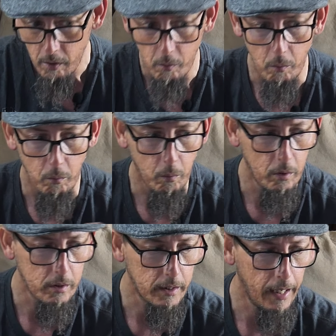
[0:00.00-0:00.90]

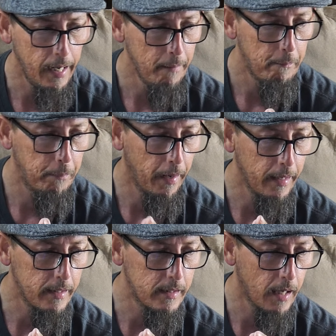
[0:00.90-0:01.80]
We'll see,
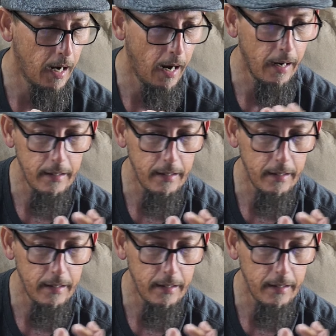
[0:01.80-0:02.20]
but uh,